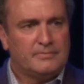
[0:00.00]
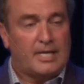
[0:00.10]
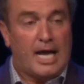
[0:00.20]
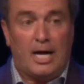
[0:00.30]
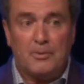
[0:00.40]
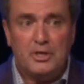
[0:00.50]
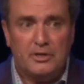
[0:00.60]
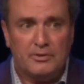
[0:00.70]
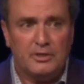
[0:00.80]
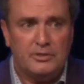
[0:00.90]
how are you
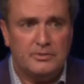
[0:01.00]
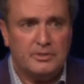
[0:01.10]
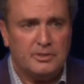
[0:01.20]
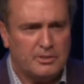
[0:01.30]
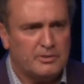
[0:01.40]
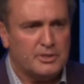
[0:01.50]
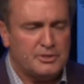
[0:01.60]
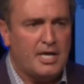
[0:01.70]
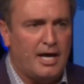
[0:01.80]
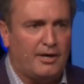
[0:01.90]
going to do it? You're going to
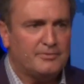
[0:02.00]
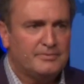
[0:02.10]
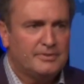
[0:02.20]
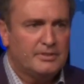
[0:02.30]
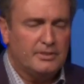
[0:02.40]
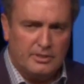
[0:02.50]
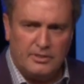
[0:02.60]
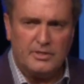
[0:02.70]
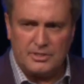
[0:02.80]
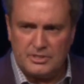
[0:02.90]
shout. You're
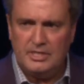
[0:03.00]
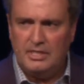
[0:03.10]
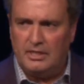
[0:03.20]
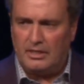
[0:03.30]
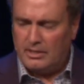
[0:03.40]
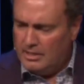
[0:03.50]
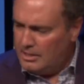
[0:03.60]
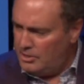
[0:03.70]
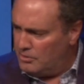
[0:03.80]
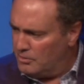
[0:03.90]
going to sing.
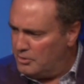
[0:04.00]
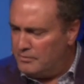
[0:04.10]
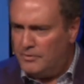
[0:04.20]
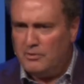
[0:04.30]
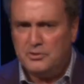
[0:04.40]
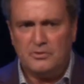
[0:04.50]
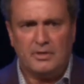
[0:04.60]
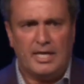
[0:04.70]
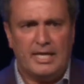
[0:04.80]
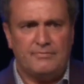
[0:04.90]
You're going to devote your
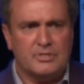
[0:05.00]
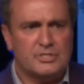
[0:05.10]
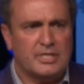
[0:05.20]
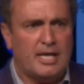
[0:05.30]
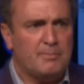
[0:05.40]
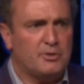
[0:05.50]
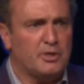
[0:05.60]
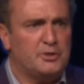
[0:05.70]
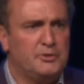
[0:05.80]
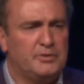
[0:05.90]
life and say, I'm going
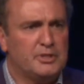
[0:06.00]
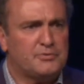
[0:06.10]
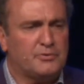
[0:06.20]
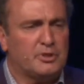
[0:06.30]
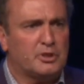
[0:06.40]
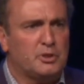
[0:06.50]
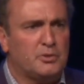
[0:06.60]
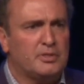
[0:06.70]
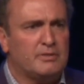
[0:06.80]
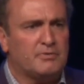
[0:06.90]
to do this for the
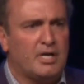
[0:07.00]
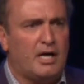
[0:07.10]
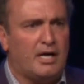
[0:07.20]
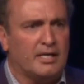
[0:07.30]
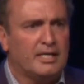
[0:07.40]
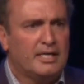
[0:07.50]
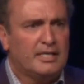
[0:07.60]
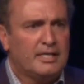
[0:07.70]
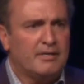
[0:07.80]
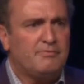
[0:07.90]
glory of God.
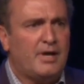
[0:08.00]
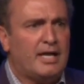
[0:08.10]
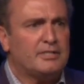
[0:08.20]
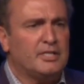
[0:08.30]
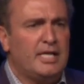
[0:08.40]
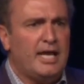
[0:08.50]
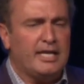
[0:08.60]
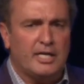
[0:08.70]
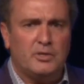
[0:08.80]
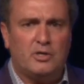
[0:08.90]
In fact, today,
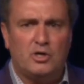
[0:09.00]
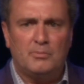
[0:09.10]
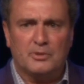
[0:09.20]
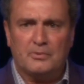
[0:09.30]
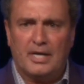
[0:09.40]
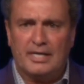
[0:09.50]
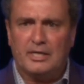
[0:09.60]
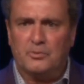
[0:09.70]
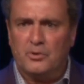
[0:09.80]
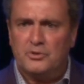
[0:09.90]
go home and write
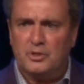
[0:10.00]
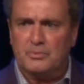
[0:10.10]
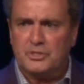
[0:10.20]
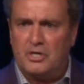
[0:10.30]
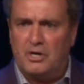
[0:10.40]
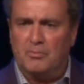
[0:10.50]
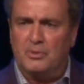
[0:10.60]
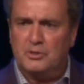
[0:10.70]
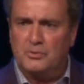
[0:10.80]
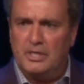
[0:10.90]
out a worship song
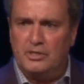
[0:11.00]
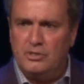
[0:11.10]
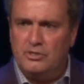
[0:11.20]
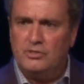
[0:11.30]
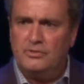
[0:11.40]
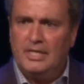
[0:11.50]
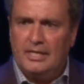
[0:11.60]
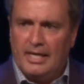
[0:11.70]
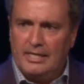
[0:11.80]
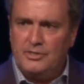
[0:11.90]
between you
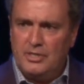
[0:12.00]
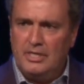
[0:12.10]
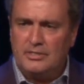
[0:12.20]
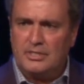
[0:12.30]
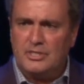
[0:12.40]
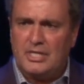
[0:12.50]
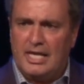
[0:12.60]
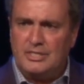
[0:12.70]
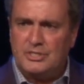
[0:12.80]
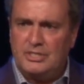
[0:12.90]
and Jesus
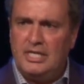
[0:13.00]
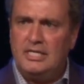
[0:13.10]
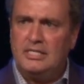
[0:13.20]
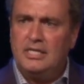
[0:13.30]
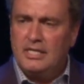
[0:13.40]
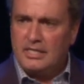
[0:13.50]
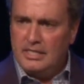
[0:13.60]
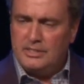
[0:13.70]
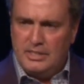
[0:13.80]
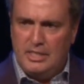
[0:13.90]
and sing it
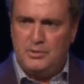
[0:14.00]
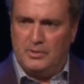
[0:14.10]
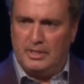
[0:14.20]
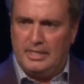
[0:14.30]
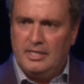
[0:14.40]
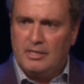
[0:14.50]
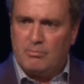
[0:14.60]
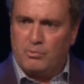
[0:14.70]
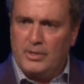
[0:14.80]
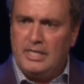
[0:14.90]
continually.
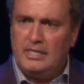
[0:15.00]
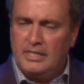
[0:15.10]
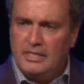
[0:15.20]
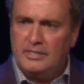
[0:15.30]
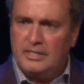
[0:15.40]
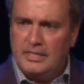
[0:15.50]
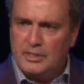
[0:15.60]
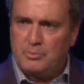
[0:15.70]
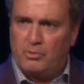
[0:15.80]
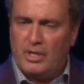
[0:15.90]
Bring it into
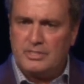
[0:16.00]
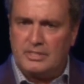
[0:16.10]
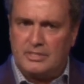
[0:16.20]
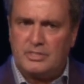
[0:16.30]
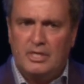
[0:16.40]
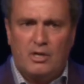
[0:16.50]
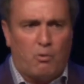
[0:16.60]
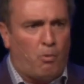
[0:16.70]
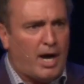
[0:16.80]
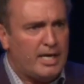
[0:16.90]
His presence.
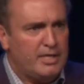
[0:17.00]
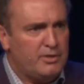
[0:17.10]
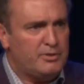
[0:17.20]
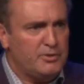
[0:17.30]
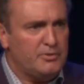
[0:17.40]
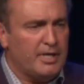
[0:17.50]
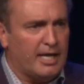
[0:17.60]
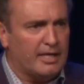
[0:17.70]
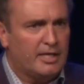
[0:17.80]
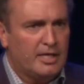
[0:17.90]
Why do you do
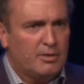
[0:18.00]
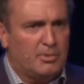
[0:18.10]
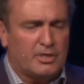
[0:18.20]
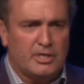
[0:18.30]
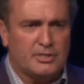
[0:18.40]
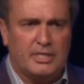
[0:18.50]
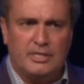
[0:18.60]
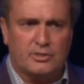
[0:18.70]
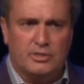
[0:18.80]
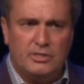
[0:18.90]
that? Because
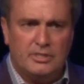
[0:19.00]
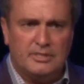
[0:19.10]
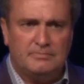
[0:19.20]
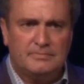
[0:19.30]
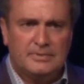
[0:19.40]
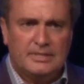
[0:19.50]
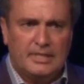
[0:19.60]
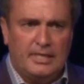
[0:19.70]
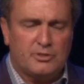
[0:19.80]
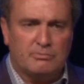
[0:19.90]
He's good,
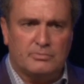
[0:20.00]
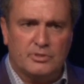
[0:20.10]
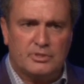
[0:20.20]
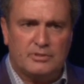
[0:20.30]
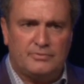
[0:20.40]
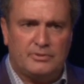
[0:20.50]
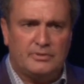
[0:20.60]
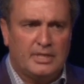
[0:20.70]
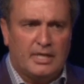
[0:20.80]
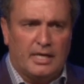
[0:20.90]
He's
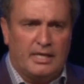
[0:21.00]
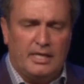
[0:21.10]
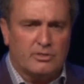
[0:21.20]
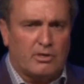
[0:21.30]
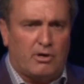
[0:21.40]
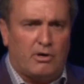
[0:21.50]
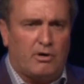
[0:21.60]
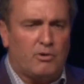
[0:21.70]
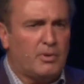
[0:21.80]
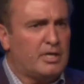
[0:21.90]
merciful, and He's
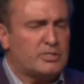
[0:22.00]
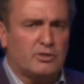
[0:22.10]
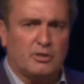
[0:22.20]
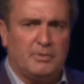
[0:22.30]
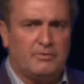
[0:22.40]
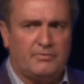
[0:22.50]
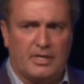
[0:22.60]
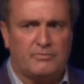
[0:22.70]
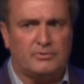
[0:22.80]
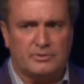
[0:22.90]
always going to be
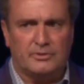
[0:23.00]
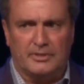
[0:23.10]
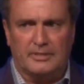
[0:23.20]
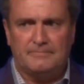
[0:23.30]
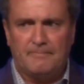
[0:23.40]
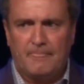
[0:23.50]
faithful to you.